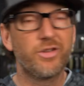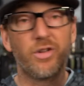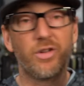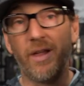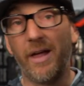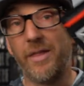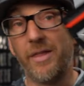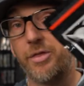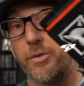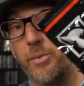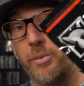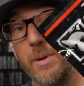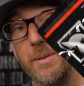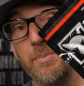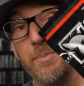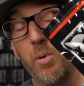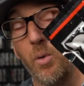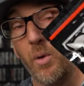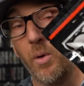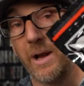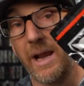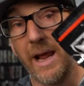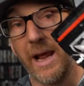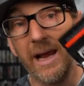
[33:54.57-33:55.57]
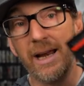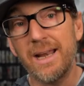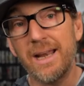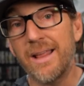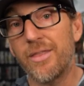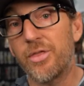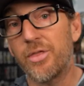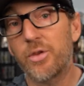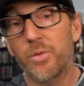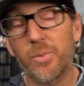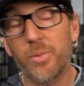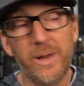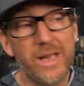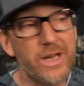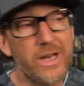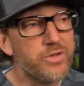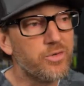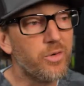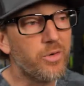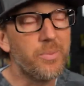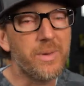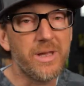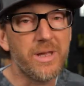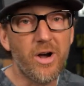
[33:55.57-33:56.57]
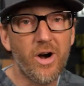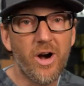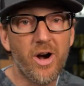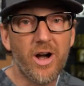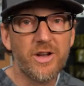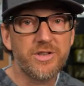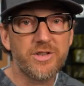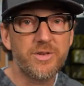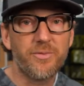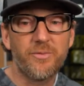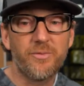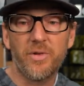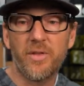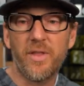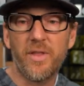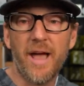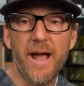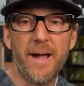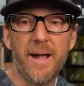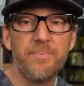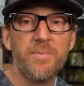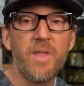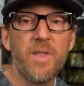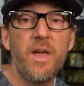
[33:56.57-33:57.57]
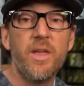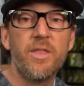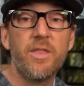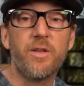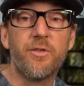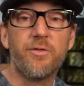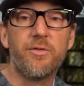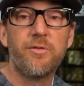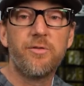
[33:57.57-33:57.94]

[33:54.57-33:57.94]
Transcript: So that 3.8 and 3 inch will be awesome for that. The